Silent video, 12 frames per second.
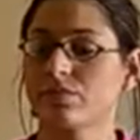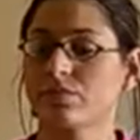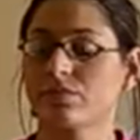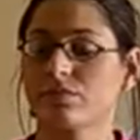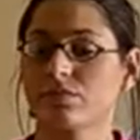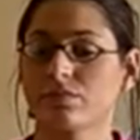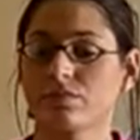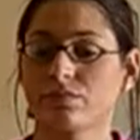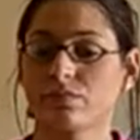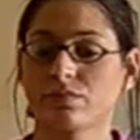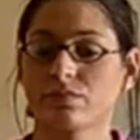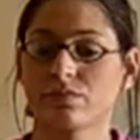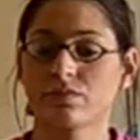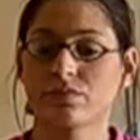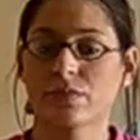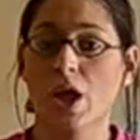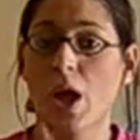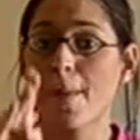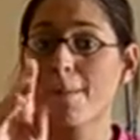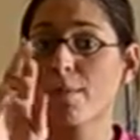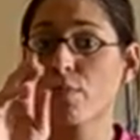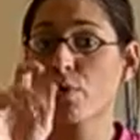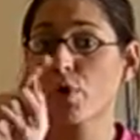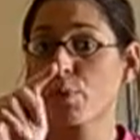if it's brittle, if it has
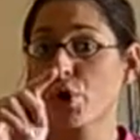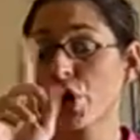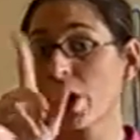luster,